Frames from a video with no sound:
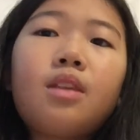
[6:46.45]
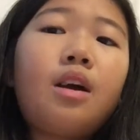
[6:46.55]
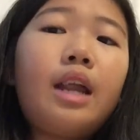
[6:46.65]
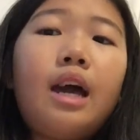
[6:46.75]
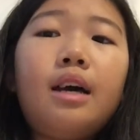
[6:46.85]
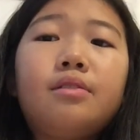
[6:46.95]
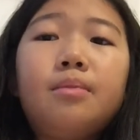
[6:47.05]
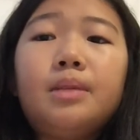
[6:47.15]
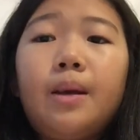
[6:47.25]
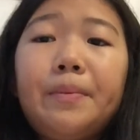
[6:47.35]
Gotta have
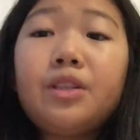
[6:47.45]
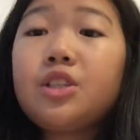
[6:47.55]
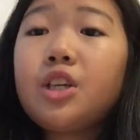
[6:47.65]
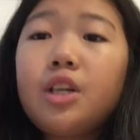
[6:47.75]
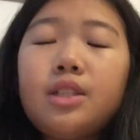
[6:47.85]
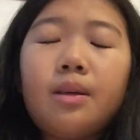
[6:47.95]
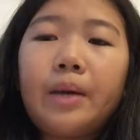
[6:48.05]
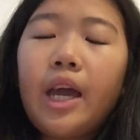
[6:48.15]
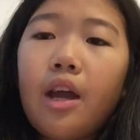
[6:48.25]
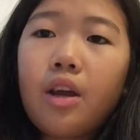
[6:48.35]
some dimension, some
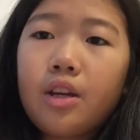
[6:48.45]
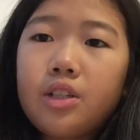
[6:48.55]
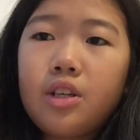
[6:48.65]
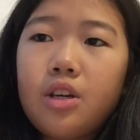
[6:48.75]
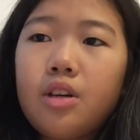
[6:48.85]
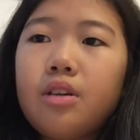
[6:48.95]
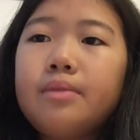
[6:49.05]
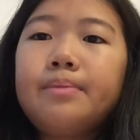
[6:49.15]
character.